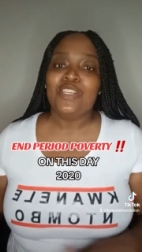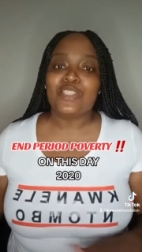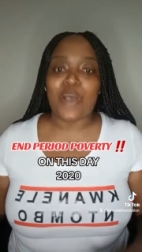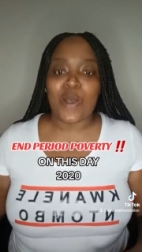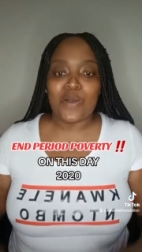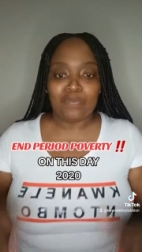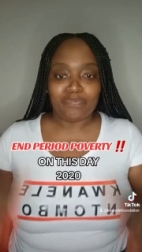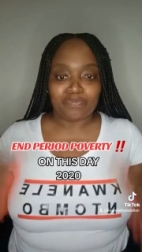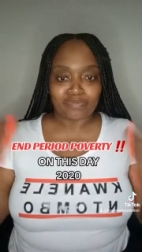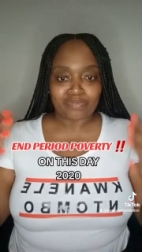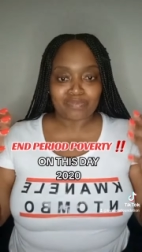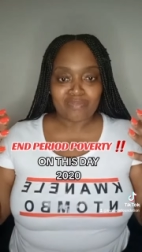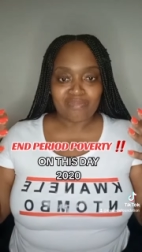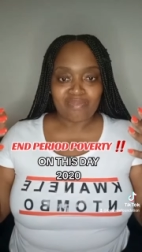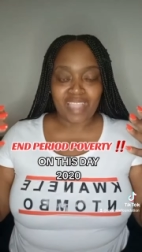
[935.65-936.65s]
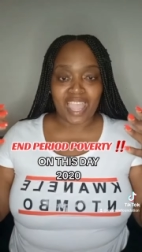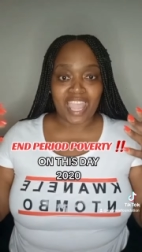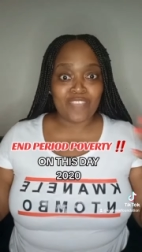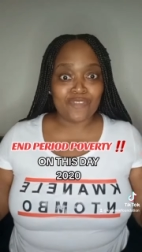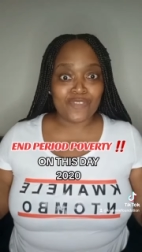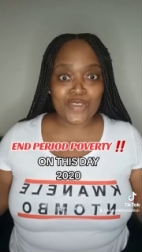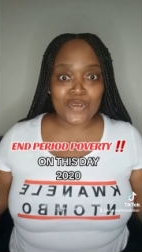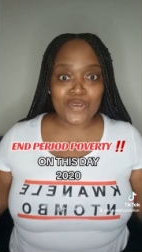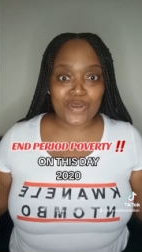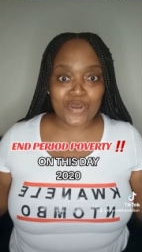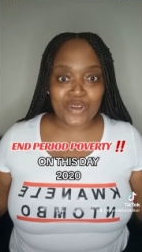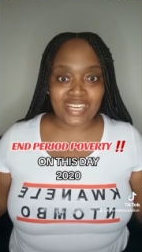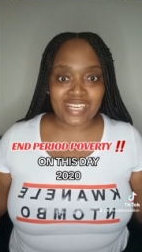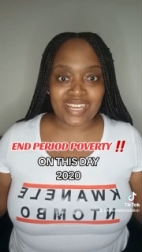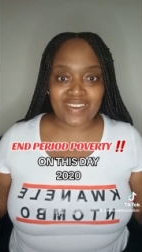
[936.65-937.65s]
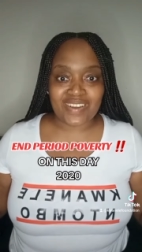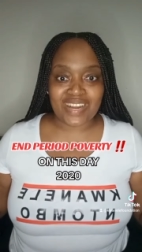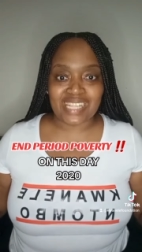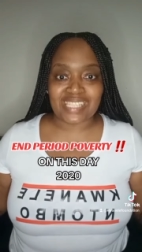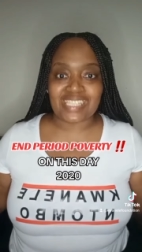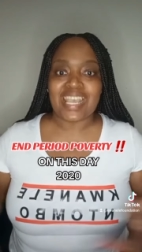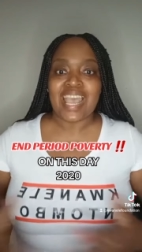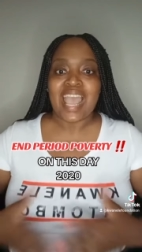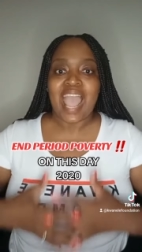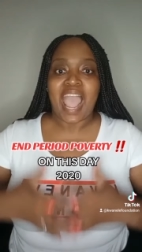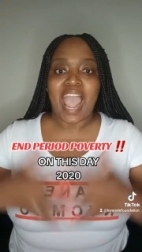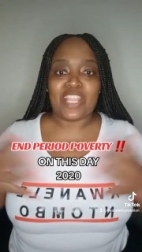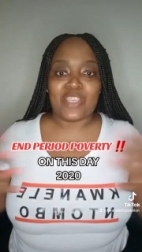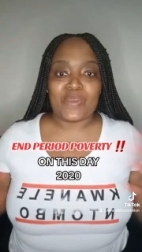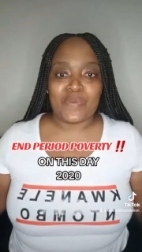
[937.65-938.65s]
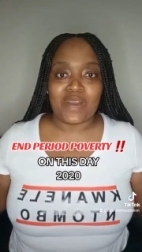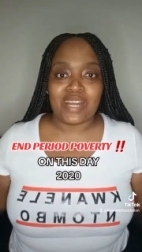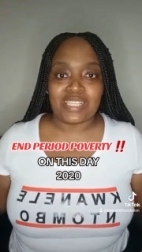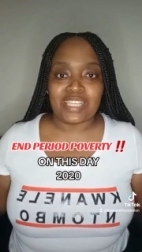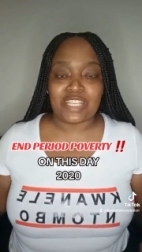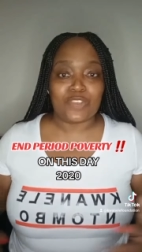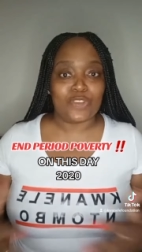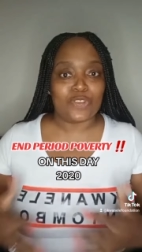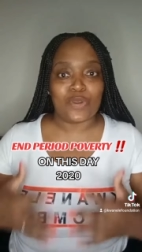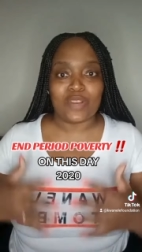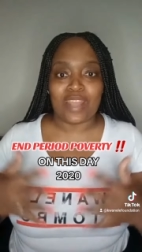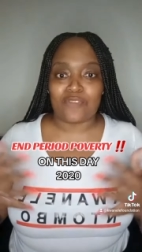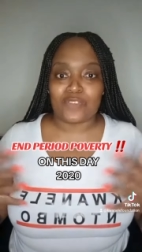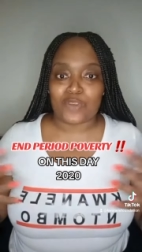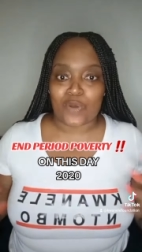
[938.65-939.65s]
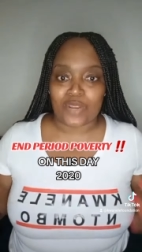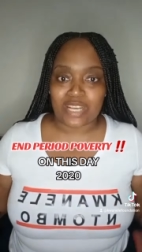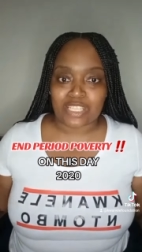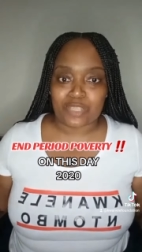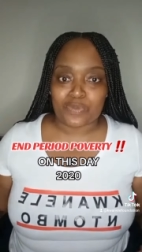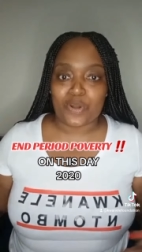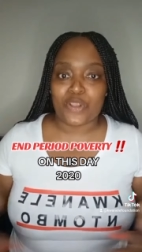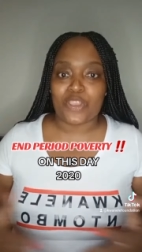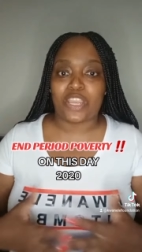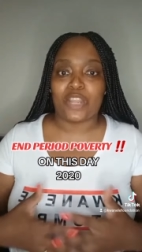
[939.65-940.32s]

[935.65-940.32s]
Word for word: so if you order it and you want it, you don't have to order small.